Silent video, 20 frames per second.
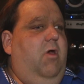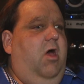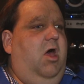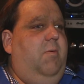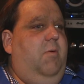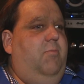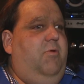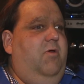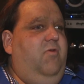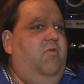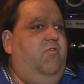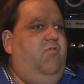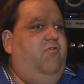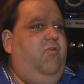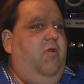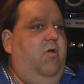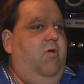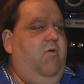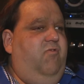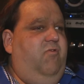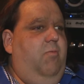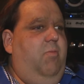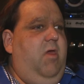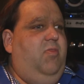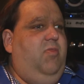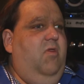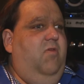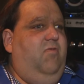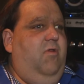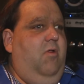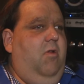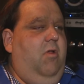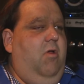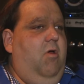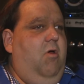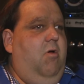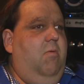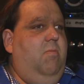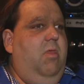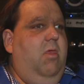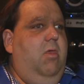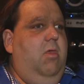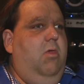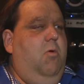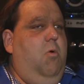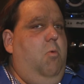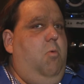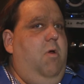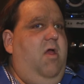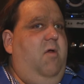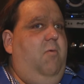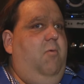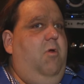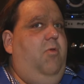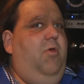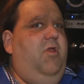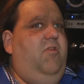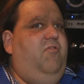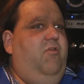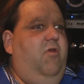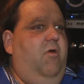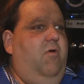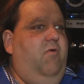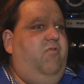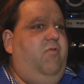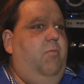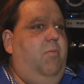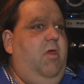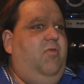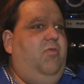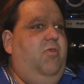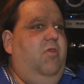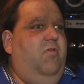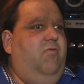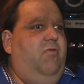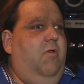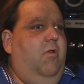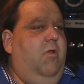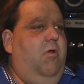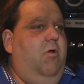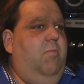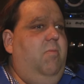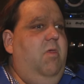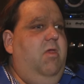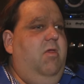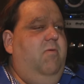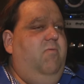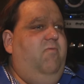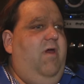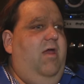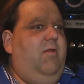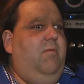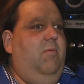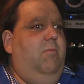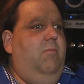Allman Brothers chose to make this their home. Wet Willie chose to make this their home. In fact,